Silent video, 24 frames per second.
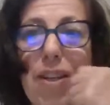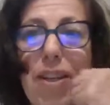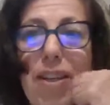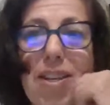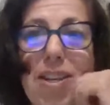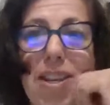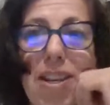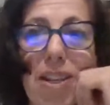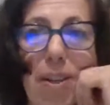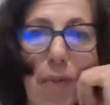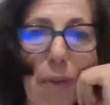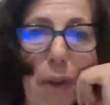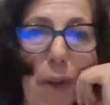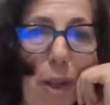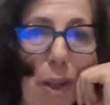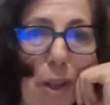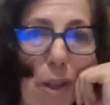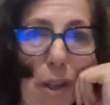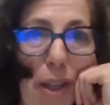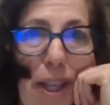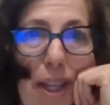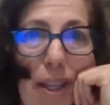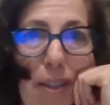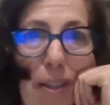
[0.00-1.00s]
know, Danielle, if
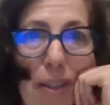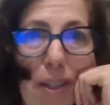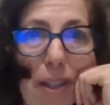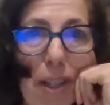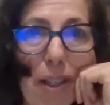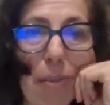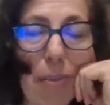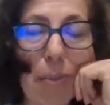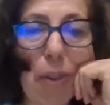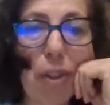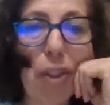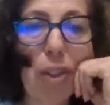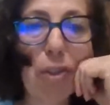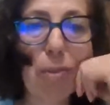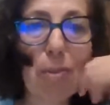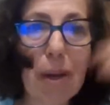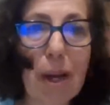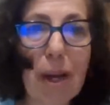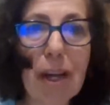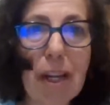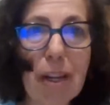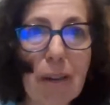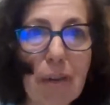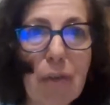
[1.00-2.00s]
anything else comes to
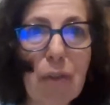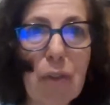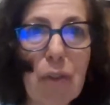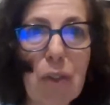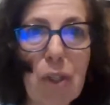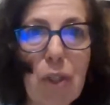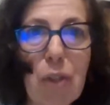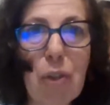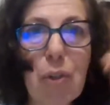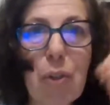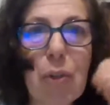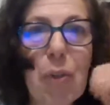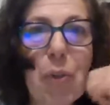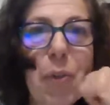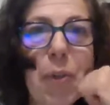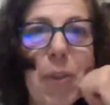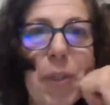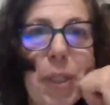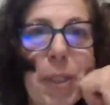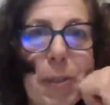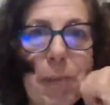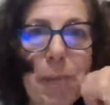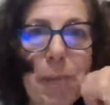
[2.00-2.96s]
mind for you.